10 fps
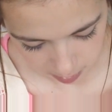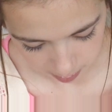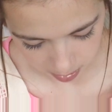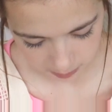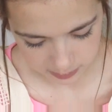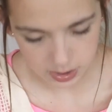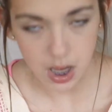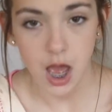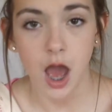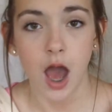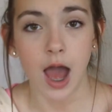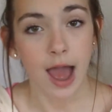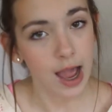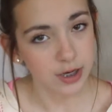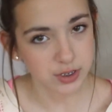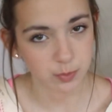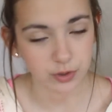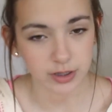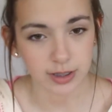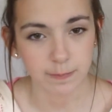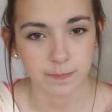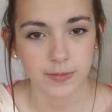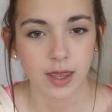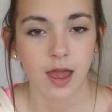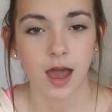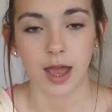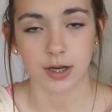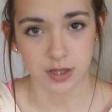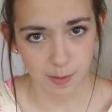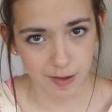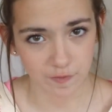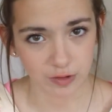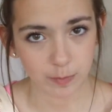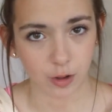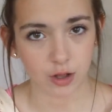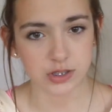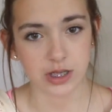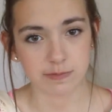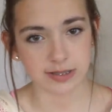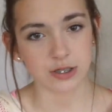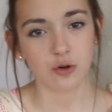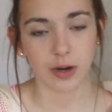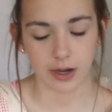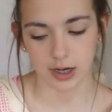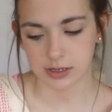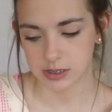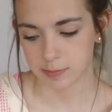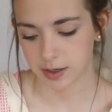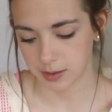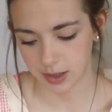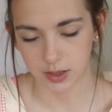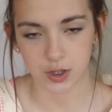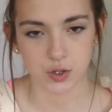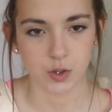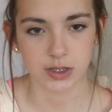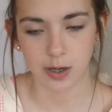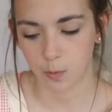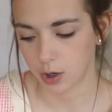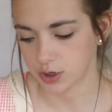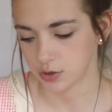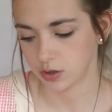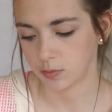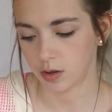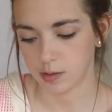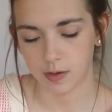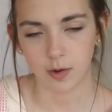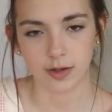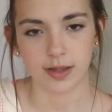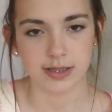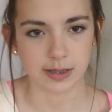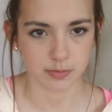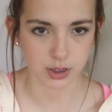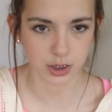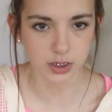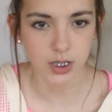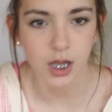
bottoms? Actually, I just got back from the mall, so I'm still wearing the shorts I wore to the mall. I'm not wearing the same shirt.